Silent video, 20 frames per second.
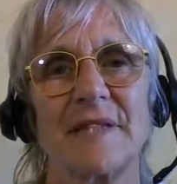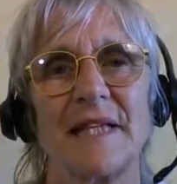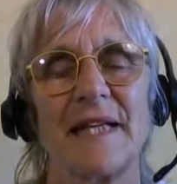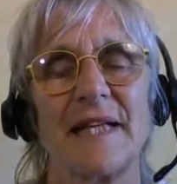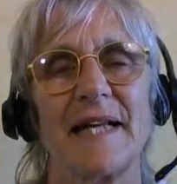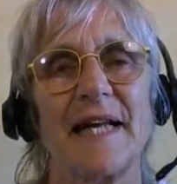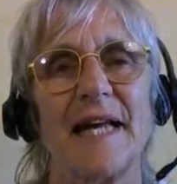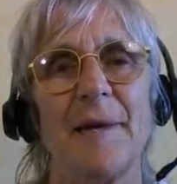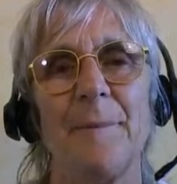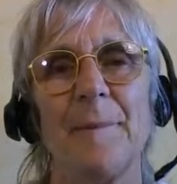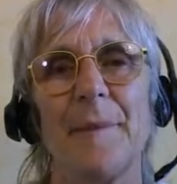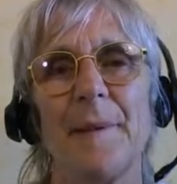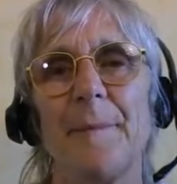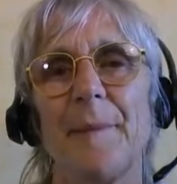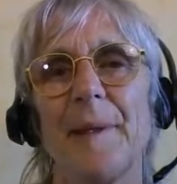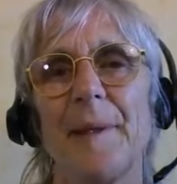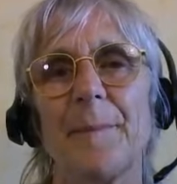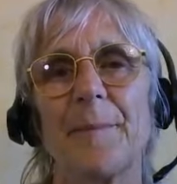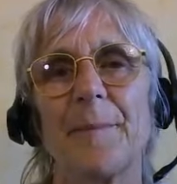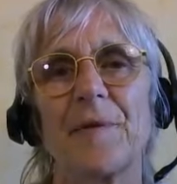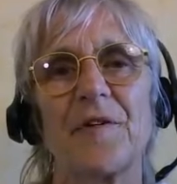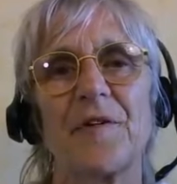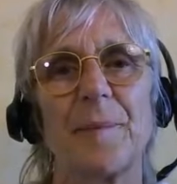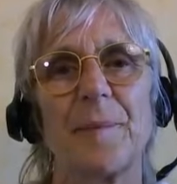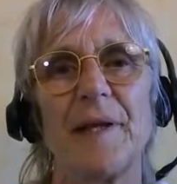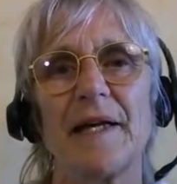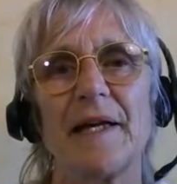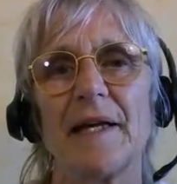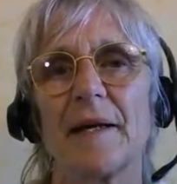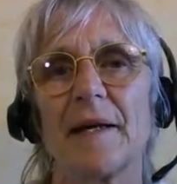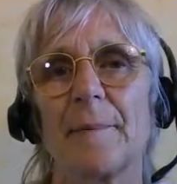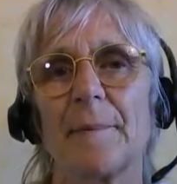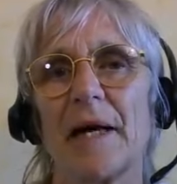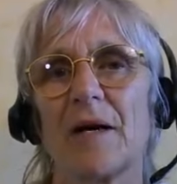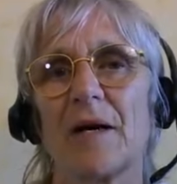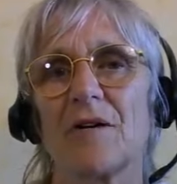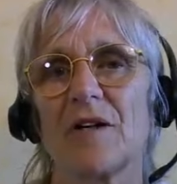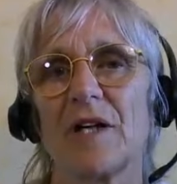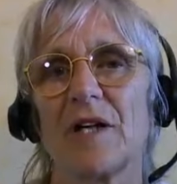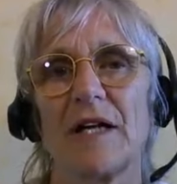And there can be people speaking
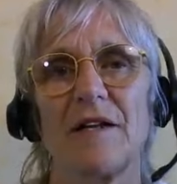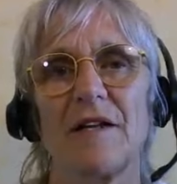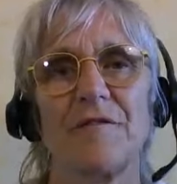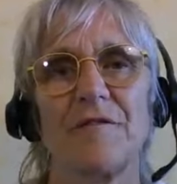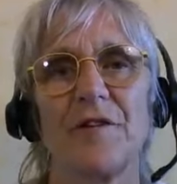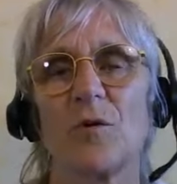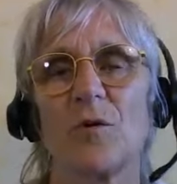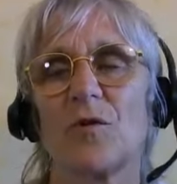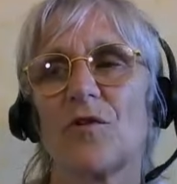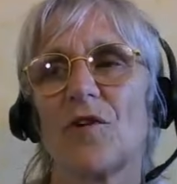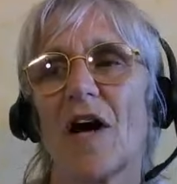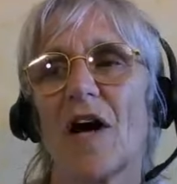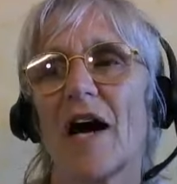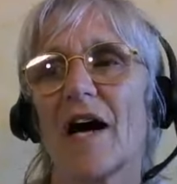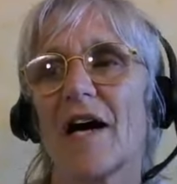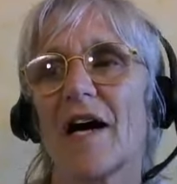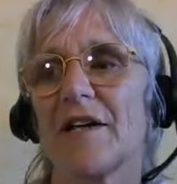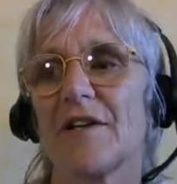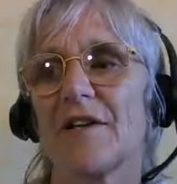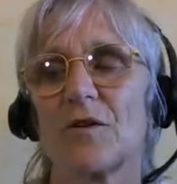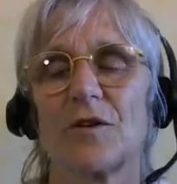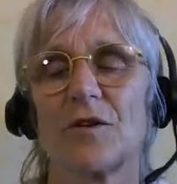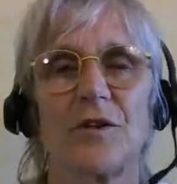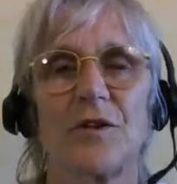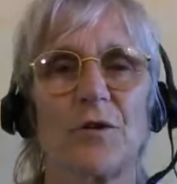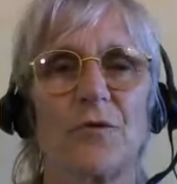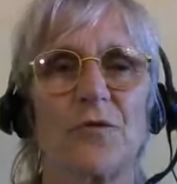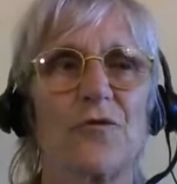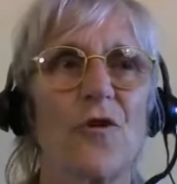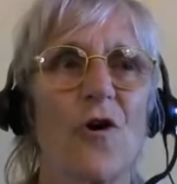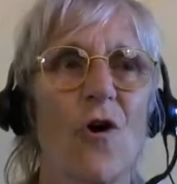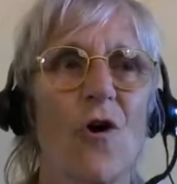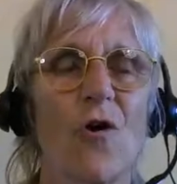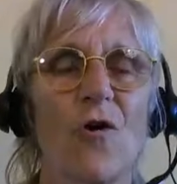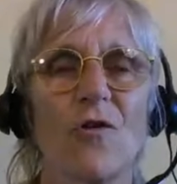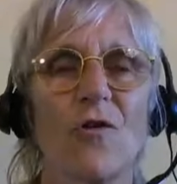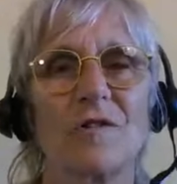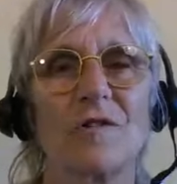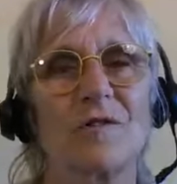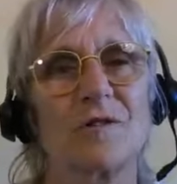about if you're right or you're
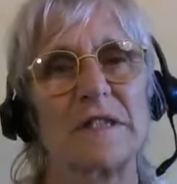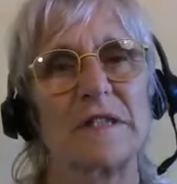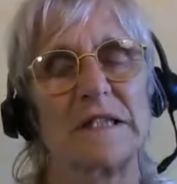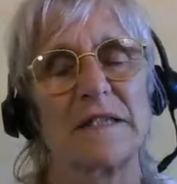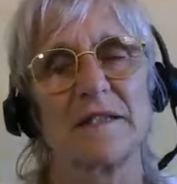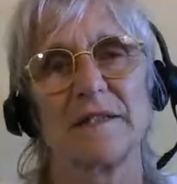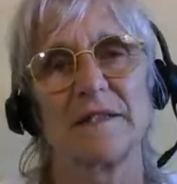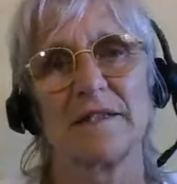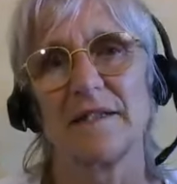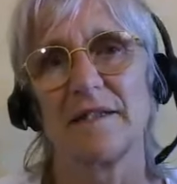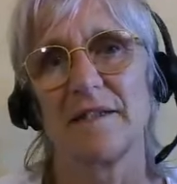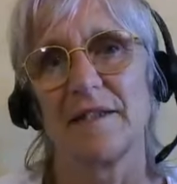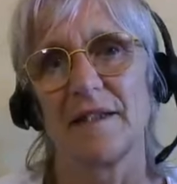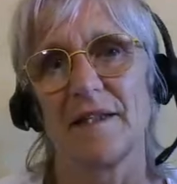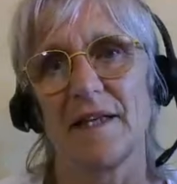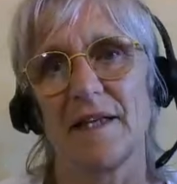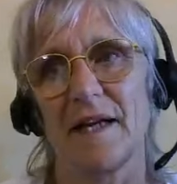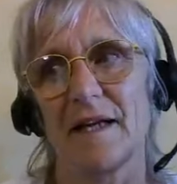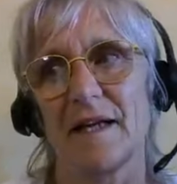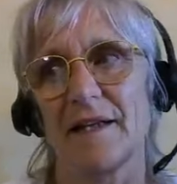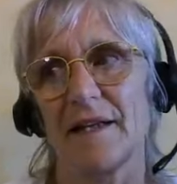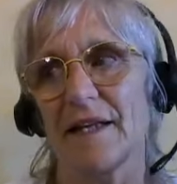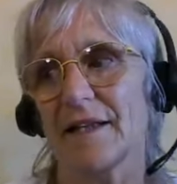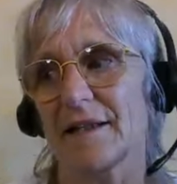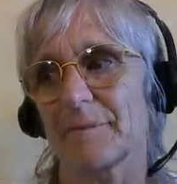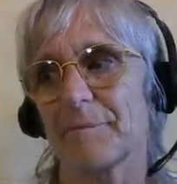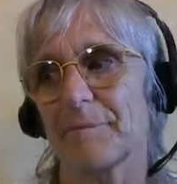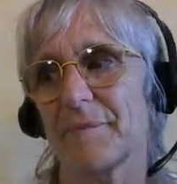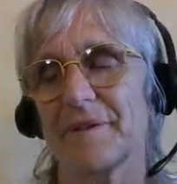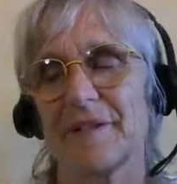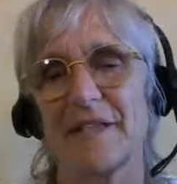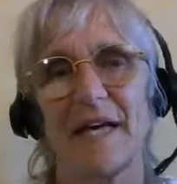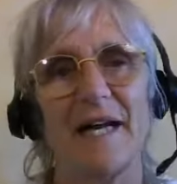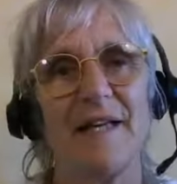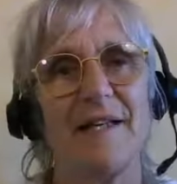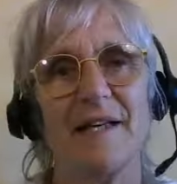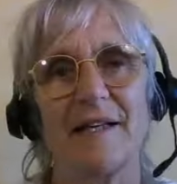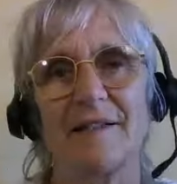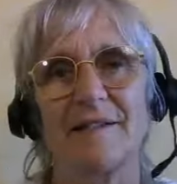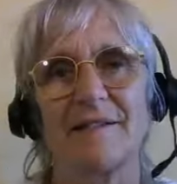wrong, or that
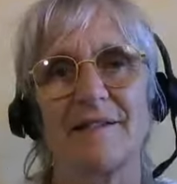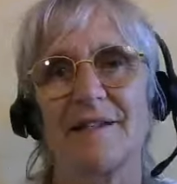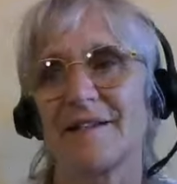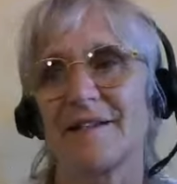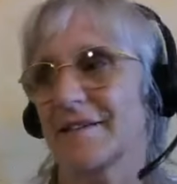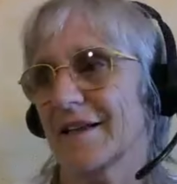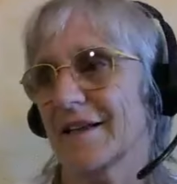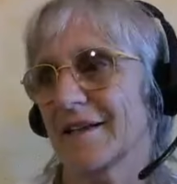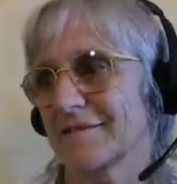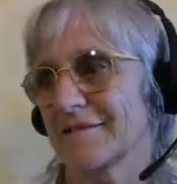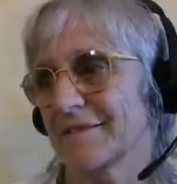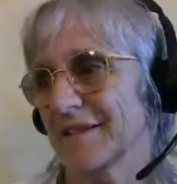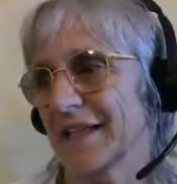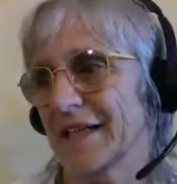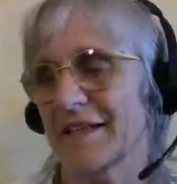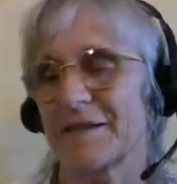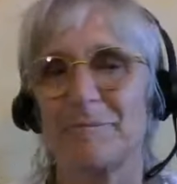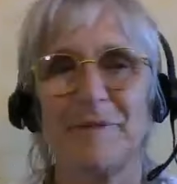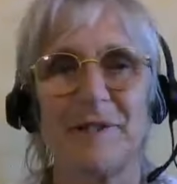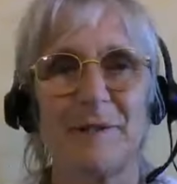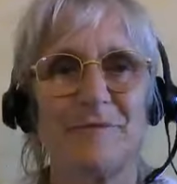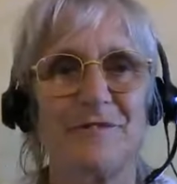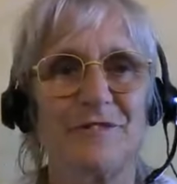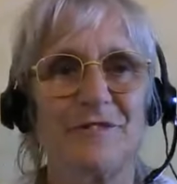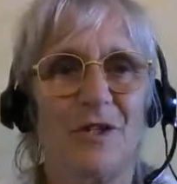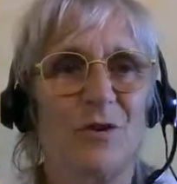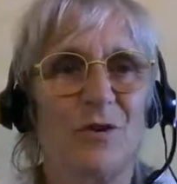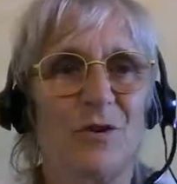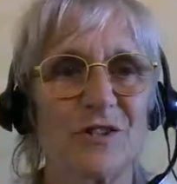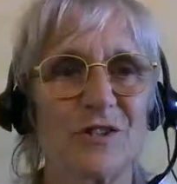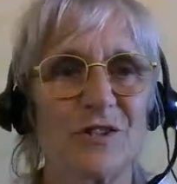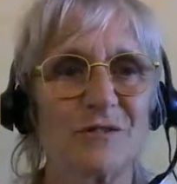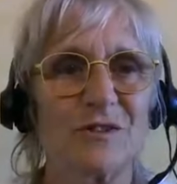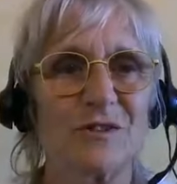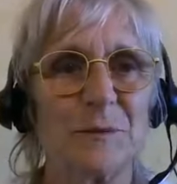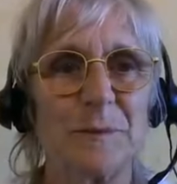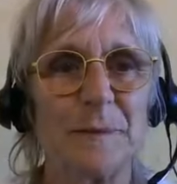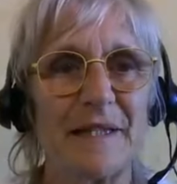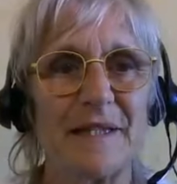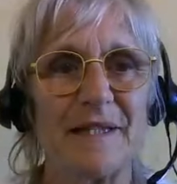I can, and there are people, also
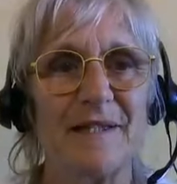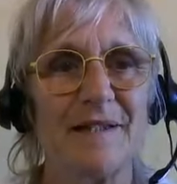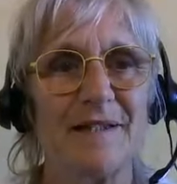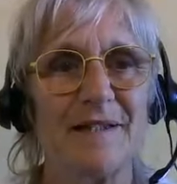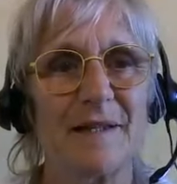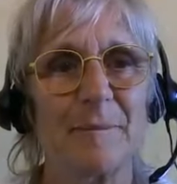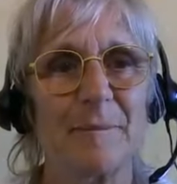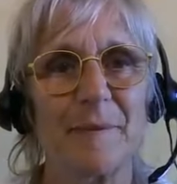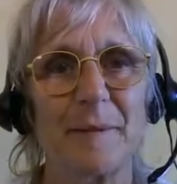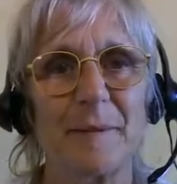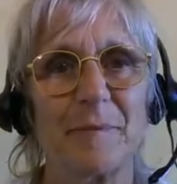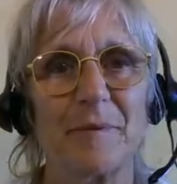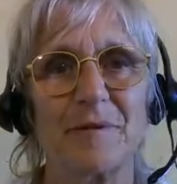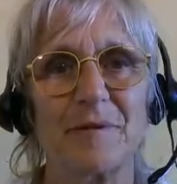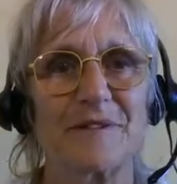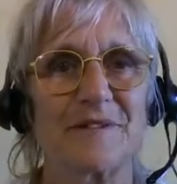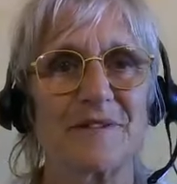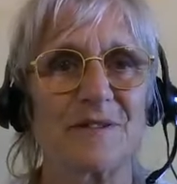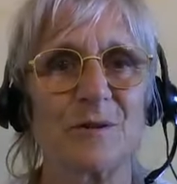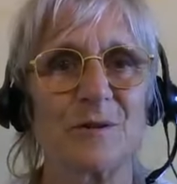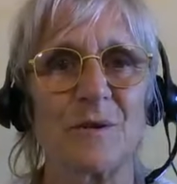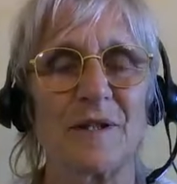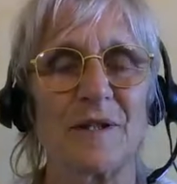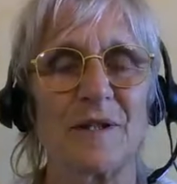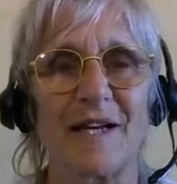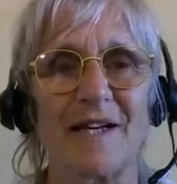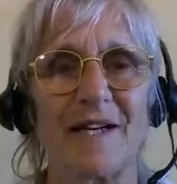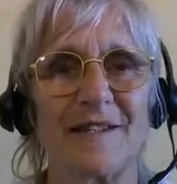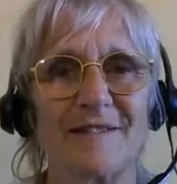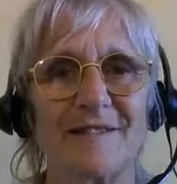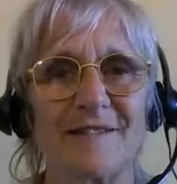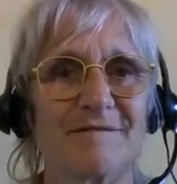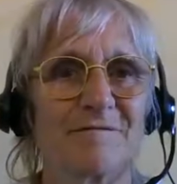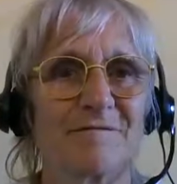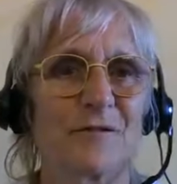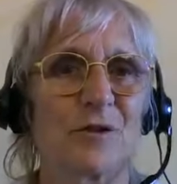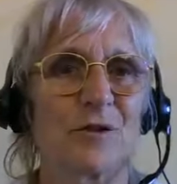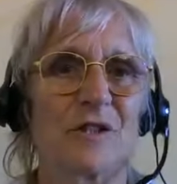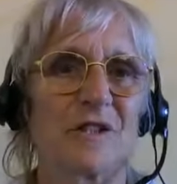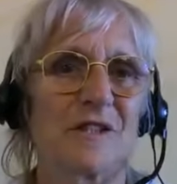to me, there are people doing that,
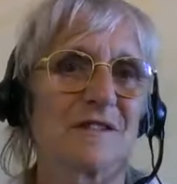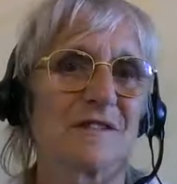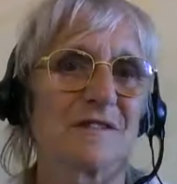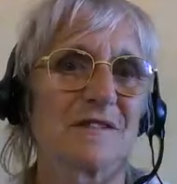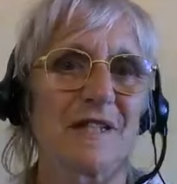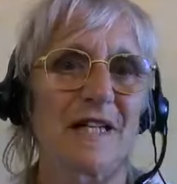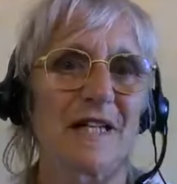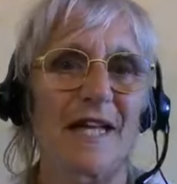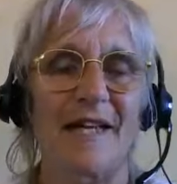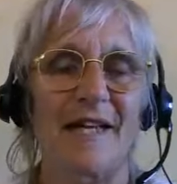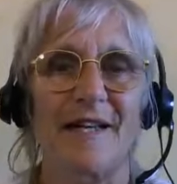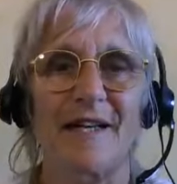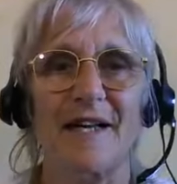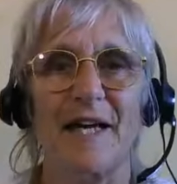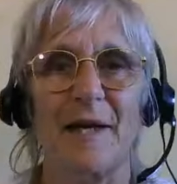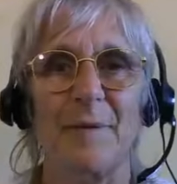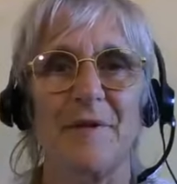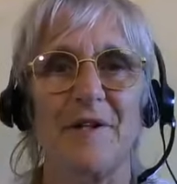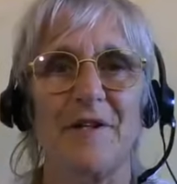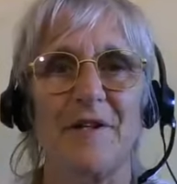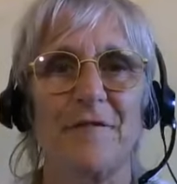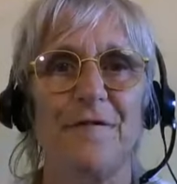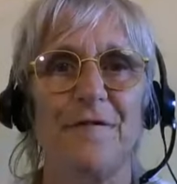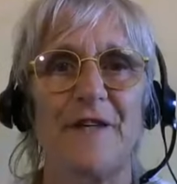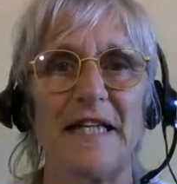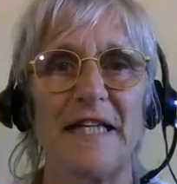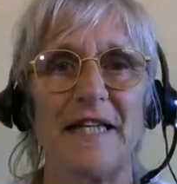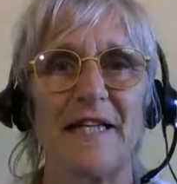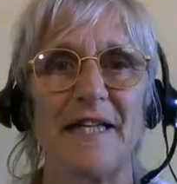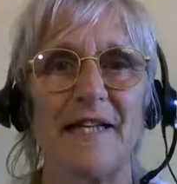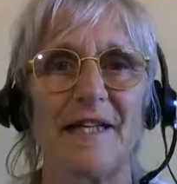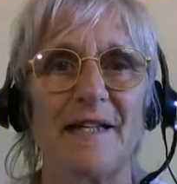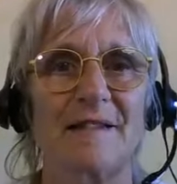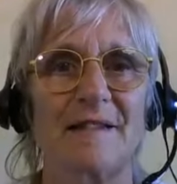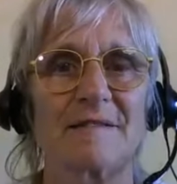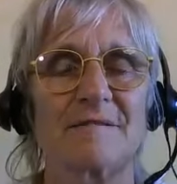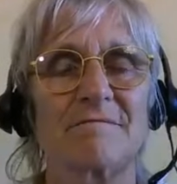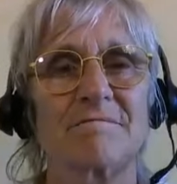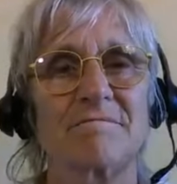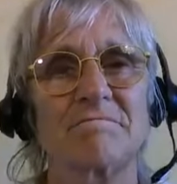of course, and there can be a feeling
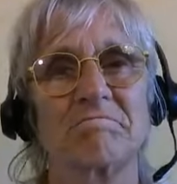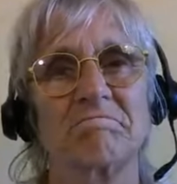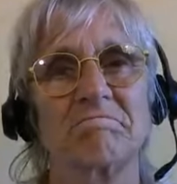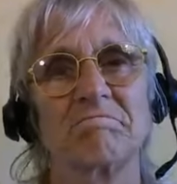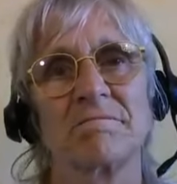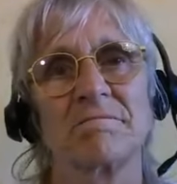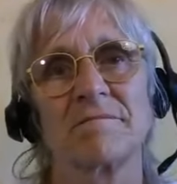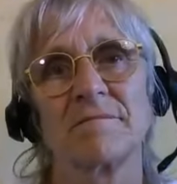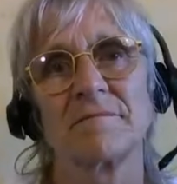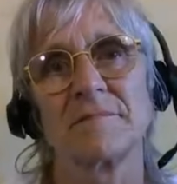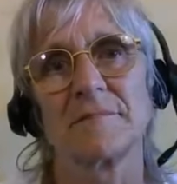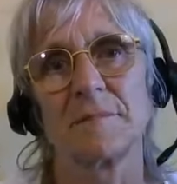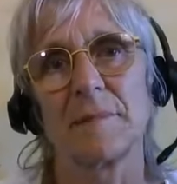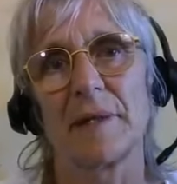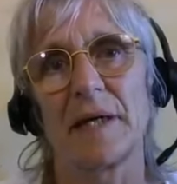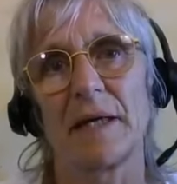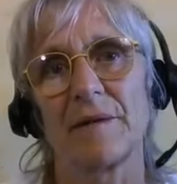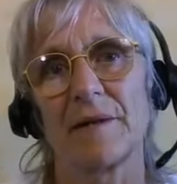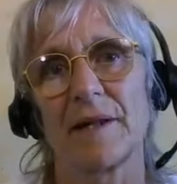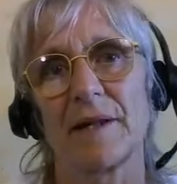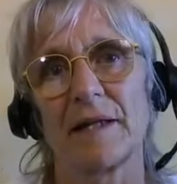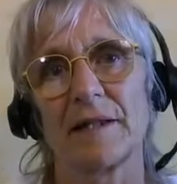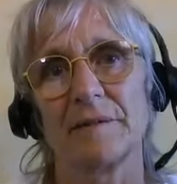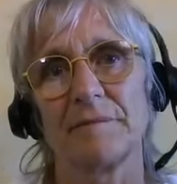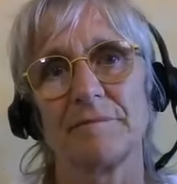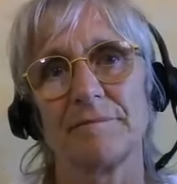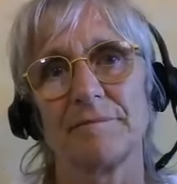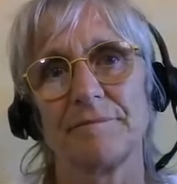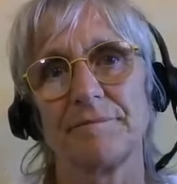about that.